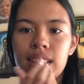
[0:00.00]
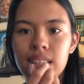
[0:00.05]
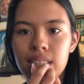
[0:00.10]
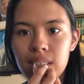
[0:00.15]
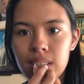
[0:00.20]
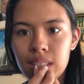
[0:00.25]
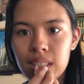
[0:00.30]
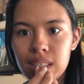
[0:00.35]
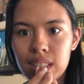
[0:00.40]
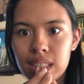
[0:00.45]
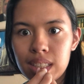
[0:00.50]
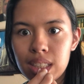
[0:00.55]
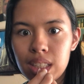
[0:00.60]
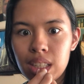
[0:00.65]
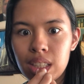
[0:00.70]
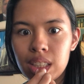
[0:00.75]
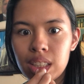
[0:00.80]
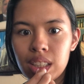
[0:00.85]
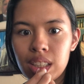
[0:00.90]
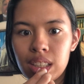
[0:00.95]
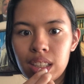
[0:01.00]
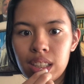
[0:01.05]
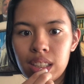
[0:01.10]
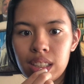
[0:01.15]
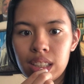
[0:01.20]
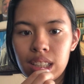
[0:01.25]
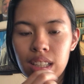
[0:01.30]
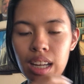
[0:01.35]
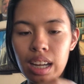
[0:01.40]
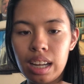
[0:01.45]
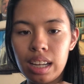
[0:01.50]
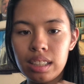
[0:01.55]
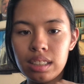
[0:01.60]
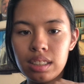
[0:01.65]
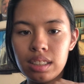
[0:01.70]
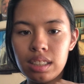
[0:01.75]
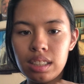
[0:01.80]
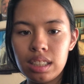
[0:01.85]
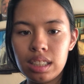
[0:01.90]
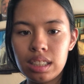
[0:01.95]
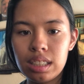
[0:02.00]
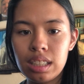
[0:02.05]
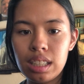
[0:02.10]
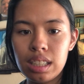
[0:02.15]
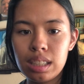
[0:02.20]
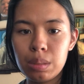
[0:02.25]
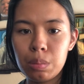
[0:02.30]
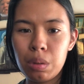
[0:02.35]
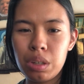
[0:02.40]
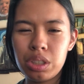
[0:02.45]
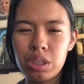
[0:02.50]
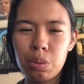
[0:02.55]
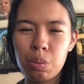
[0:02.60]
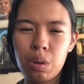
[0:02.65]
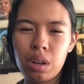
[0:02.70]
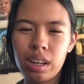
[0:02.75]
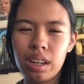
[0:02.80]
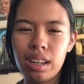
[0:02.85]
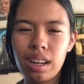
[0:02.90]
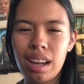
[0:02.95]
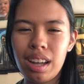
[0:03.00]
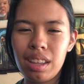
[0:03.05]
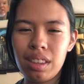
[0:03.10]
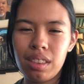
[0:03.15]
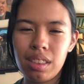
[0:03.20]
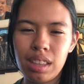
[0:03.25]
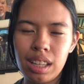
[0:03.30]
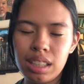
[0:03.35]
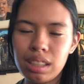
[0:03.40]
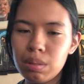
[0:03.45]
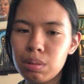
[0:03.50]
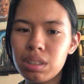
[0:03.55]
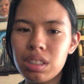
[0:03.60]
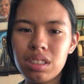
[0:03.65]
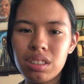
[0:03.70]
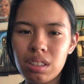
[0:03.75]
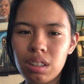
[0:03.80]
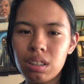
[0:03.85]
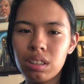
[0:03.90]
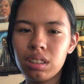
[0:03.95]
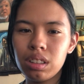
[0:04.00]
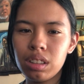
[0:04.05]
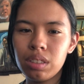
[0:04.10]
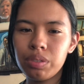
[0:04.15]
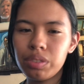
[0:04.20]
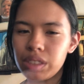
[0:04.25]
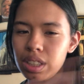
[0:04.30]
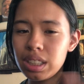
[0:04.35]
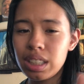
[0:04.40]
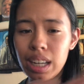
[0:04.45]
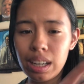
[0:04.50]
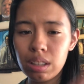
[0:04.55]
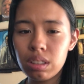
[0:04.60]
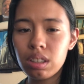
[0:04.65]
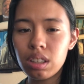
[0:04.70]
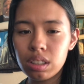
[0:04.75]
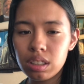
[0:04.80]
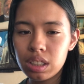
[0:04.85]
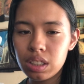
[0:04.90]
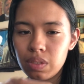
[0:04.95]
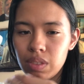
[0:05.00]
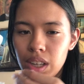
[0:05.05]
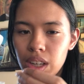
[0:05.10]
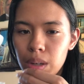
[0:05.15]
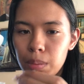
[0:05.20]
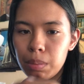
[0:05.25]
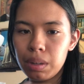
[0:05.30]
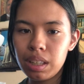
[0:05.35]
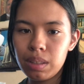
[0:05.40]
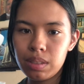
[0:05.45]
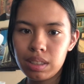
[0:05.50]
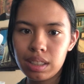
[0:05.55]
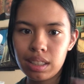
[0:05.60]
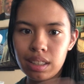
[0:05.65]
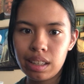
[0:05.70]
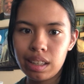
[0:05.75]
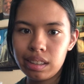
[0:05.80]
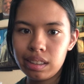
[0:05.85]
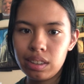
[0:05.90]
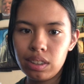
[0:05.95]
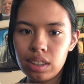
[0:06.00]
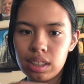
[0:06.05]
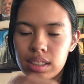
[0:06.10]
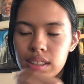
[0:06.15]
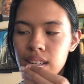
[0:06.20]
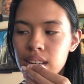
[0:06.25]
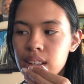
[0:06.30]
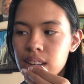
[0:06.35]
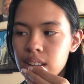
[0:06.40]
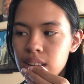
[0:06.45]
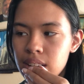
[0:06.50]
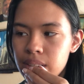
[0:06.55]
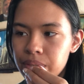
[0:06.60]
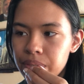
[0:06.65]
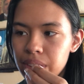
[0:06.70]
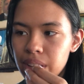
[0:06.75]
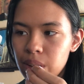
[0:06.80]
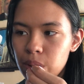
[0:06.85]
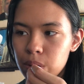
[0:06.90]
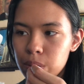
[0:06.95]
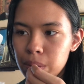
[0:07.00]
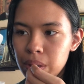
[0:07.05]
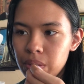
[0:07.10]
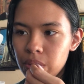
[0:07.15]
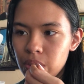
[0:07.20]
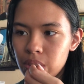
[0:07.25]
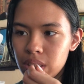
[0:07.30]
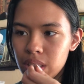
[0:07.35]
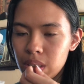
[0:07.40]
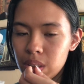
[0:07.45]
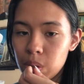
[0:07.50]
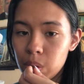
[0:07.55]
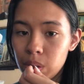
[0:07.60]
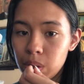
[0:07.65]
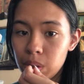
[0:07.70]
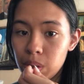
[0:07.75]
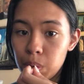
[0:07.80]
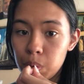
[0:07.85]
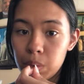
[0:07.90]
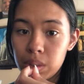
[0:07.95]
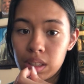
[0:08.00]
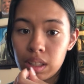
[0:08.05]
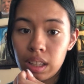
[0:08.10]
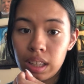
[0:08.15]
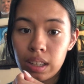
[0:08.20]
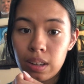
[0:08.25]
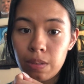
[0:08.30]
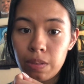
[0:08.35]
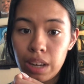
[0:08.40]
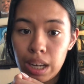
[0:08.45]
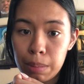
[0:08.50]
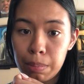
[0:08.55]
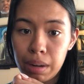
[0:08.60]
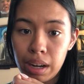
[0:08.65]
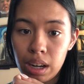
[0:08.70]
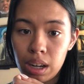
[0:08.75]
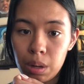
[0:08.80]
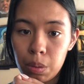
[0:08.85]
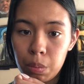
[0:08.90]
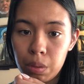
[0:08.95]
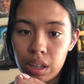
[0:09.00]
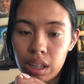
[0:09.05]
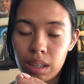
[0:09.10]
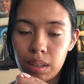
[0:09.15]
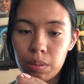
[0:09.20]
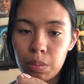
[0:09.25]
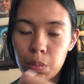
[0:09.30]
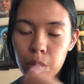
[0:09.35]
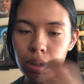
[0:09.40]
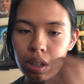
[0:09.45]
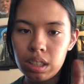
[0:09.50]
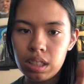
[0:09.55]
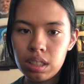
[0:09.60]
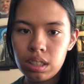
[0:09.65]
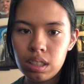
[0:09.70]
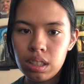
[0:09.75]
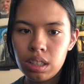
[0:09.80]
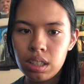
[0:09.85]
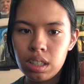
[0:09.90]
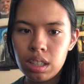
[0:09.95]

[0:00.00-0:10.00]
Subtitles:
or the song called that Is This What You Wanted. I think there was a song, the title called is Fear, but it was not lyrics. It was my first time doing, it was like a vampire one when